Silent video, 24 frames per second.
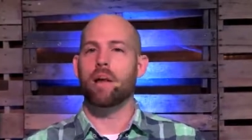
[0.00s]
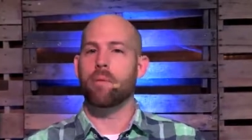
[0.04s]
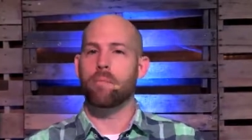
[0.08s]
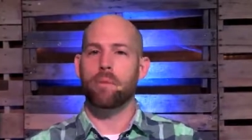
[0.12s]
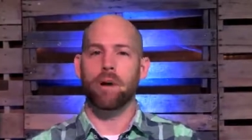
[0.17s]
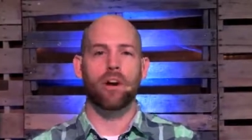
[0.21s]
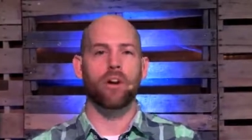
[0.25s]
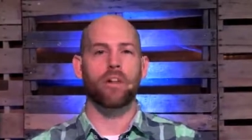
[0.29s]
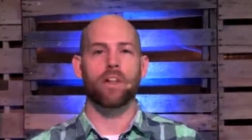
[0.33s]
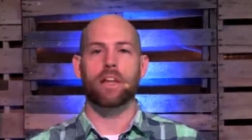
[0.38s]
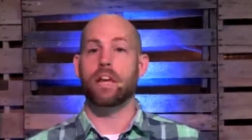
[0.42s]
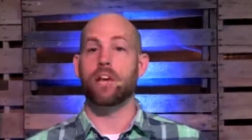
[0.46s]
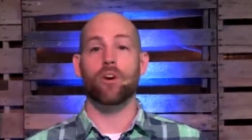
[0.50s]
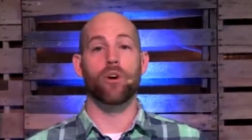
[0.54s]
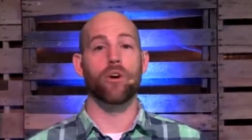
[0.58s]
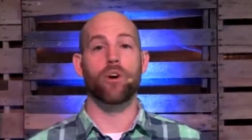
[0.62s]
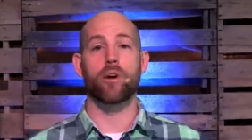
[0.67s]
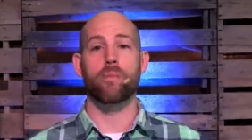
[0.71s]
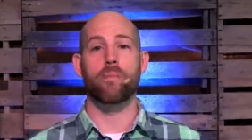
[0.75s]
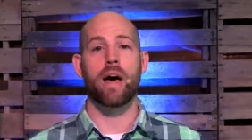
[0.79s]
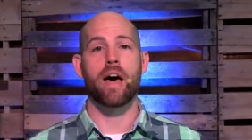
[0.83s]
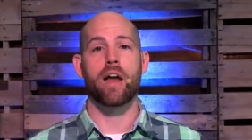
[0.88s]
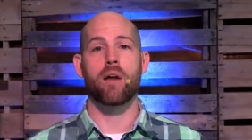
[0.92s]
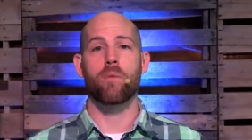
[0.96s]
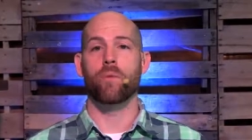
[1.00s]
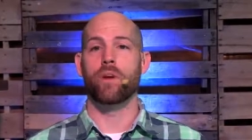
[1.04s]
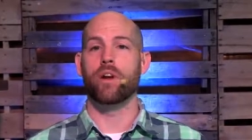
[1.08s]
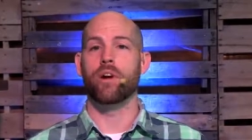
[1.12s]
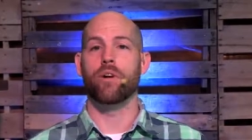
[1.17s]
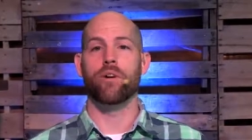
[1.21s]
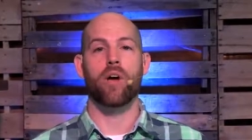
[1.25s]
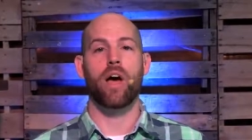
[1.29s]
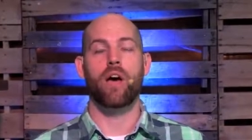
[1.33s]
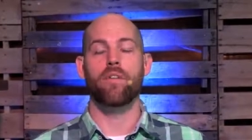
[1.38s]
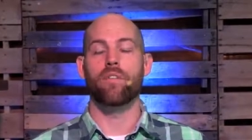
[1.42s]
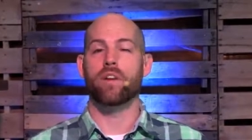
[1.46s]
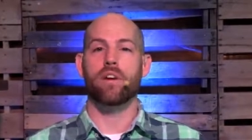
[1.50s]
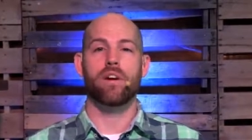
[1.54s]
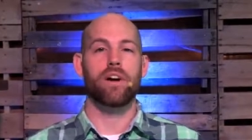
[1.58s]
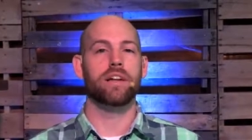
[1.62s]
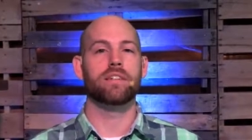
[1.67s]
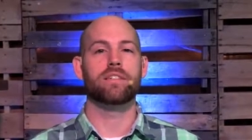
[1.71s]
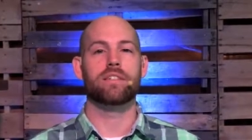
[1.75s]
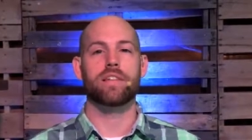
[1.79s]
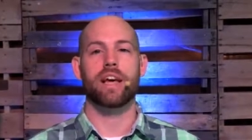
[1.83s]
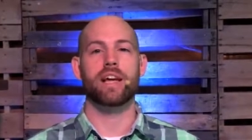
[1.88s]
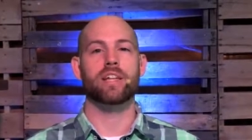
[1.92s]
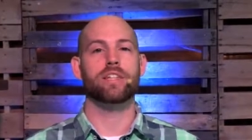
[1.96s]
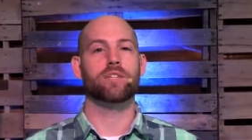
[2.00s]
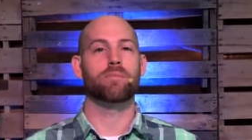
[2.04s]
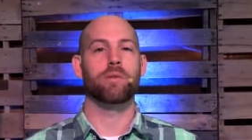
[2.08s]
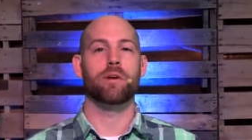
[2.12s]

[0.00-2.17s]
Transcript: Apparently, he had heard about him. We don't have the context,